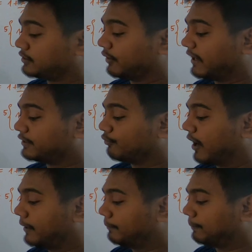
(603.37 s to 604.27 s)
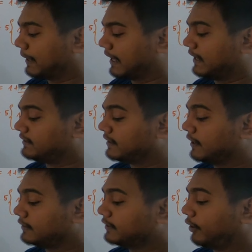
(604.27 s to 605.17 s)
So that is 1 plus
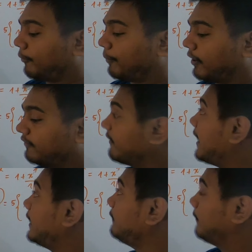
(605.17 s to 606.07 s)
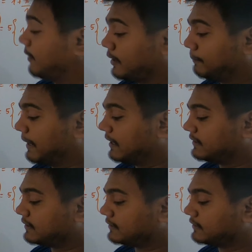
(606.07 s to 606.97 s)
0.5
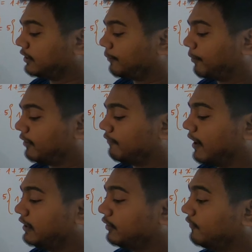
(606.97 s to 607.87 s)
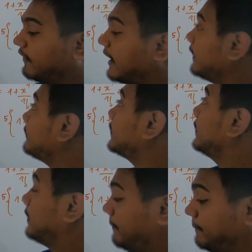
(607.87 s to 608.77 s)
plus 0.125
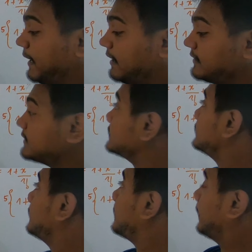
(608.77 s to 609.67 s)
plus